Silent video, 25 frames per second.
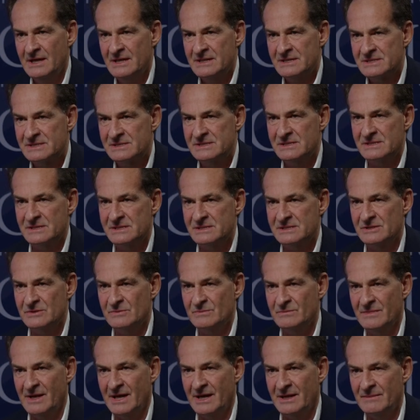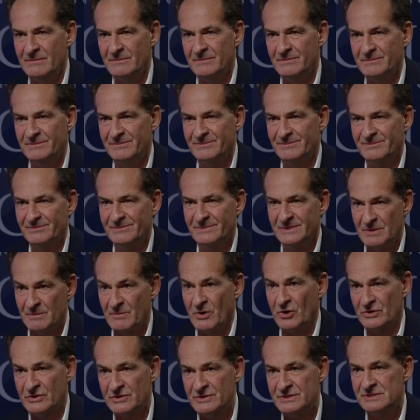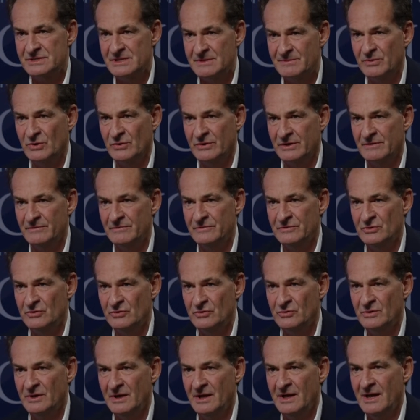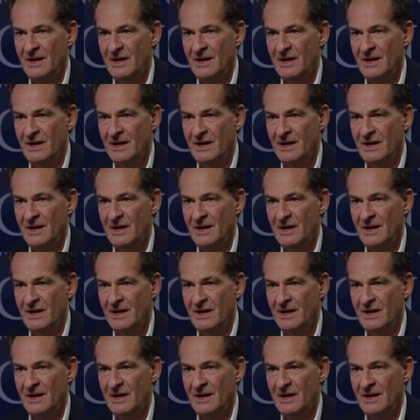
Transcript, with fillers: system and democracy point of view.